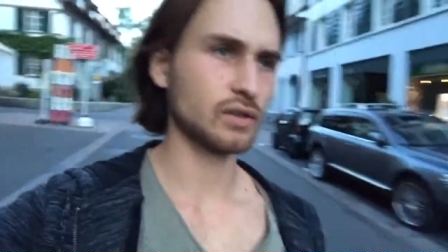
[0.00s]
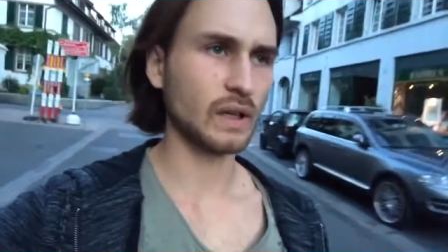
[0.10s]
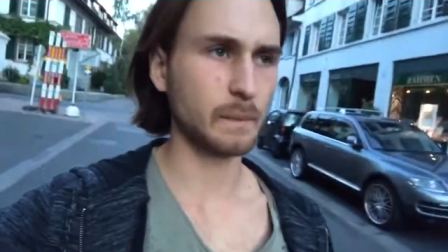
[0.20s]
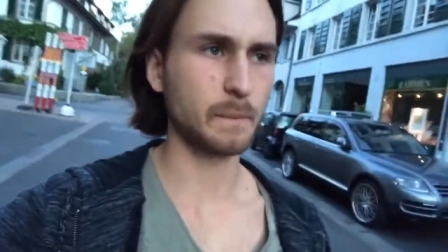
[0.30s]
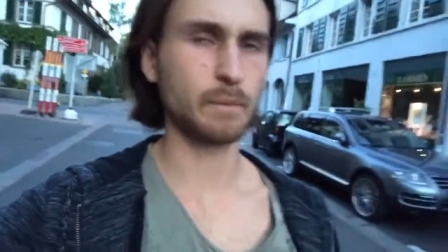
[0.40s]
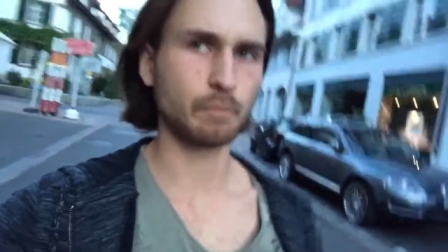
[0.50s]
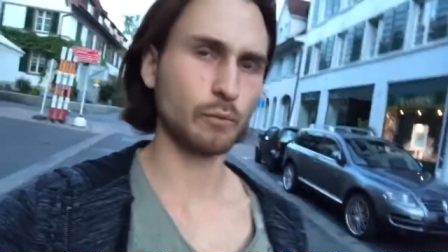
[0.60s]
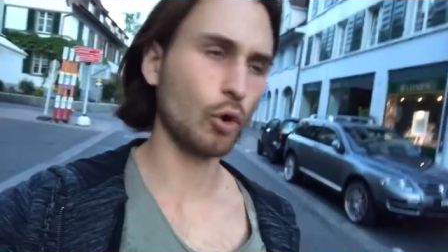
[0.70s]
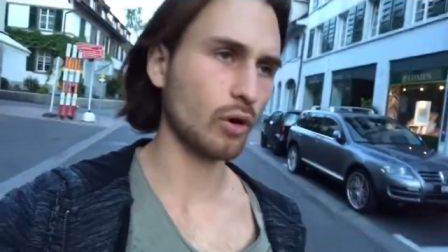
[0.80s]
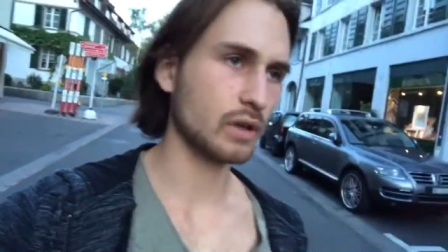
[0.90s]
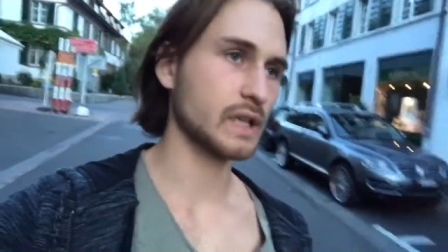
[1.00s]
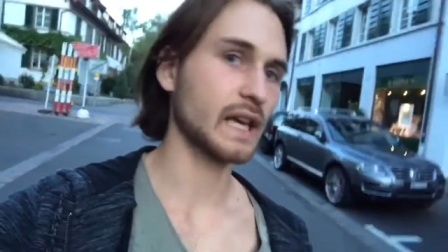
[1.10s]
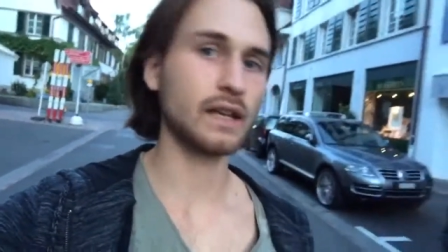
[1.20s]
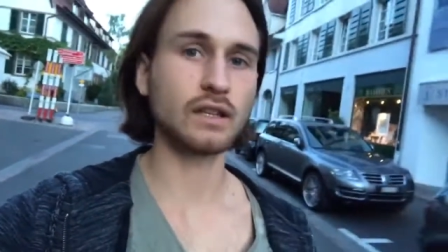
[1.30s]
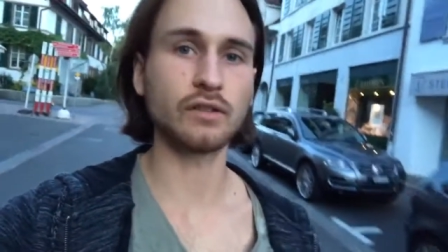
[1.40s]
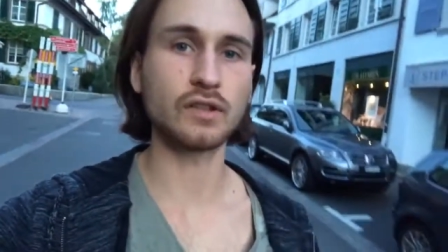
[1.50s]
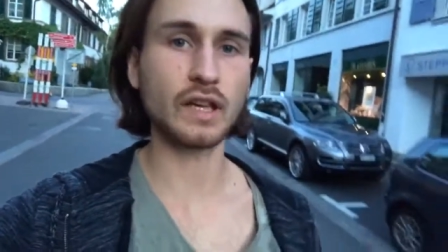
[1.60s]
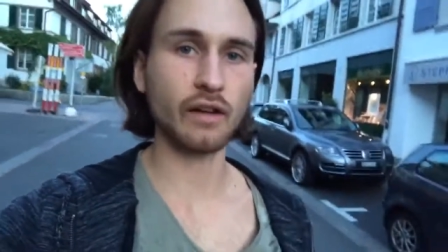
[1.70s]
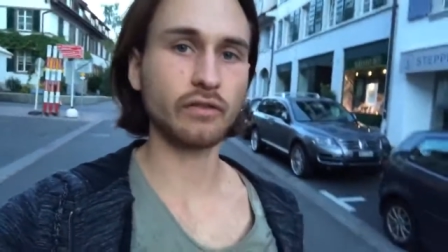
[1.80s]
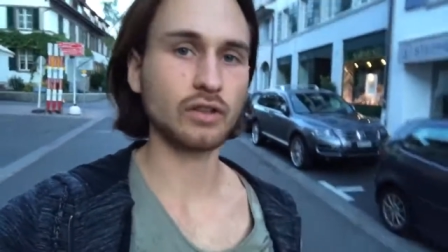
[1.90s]
a more negative
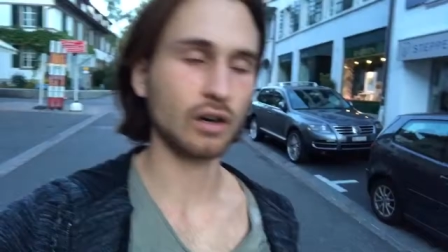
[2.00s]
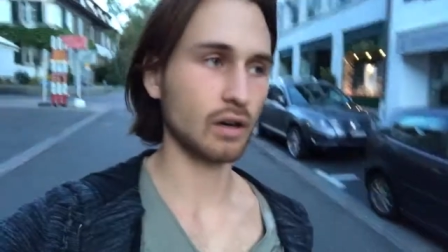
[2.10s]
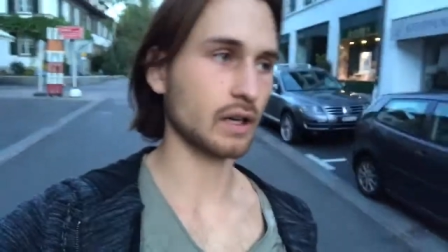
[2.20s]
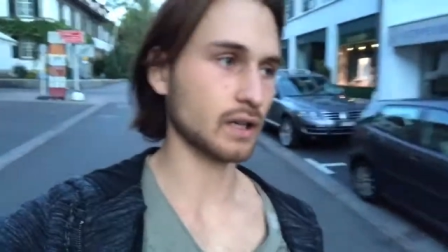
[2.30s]
self-talk